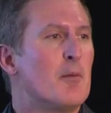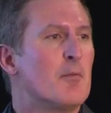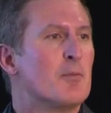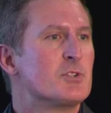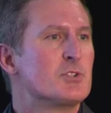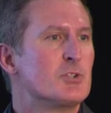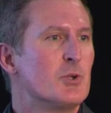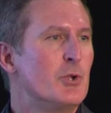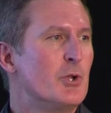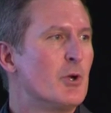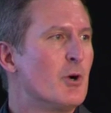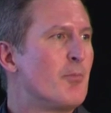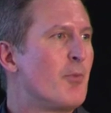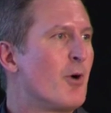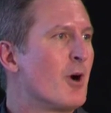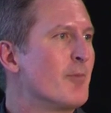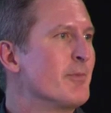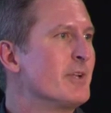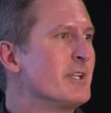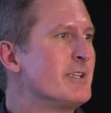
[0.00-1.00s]
studio
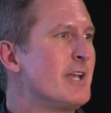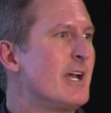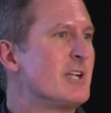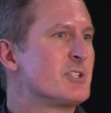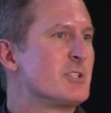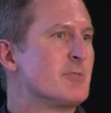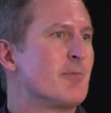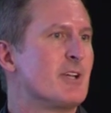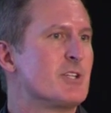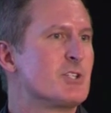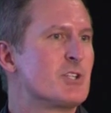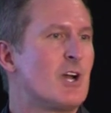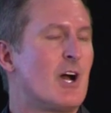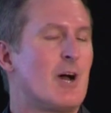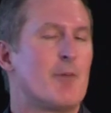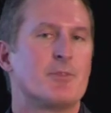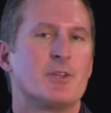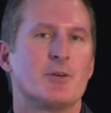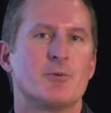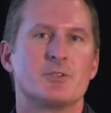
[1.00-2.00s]
apartment attached to my
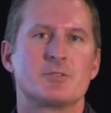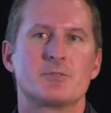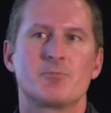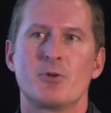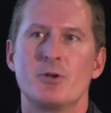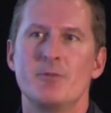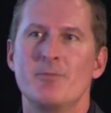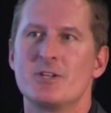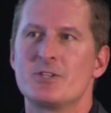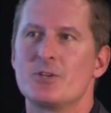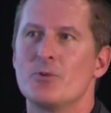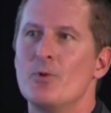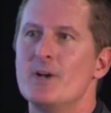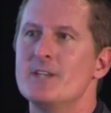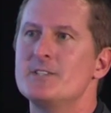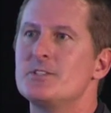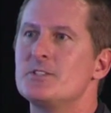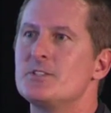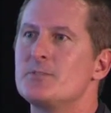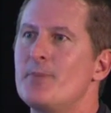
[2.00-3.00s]
shop that was pretty much a
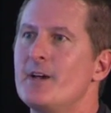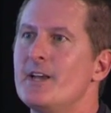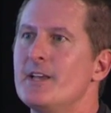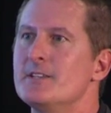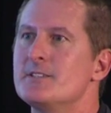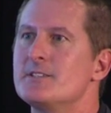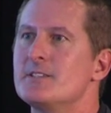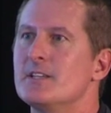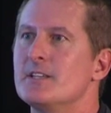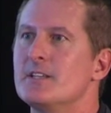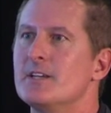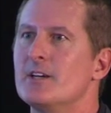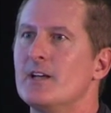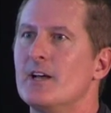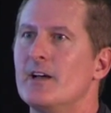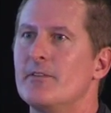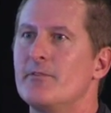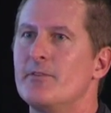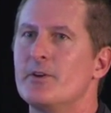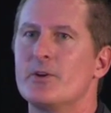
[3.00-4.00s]
wasted space until
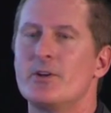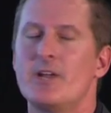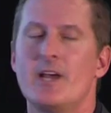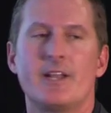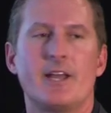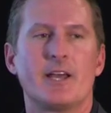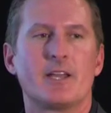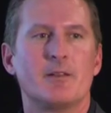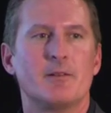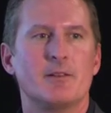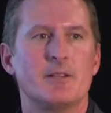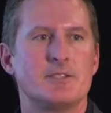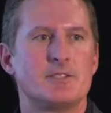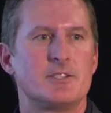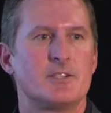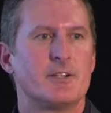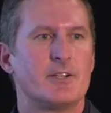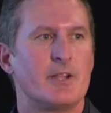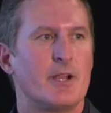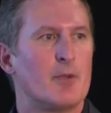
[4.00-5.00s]
I figured out I could list
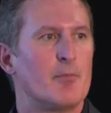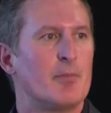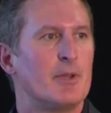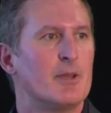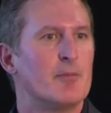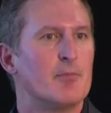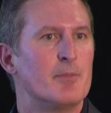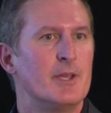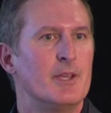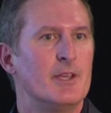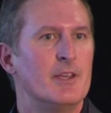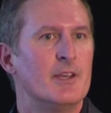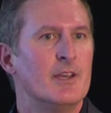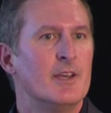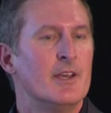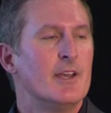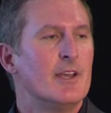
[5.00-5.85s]
it on Airbnb,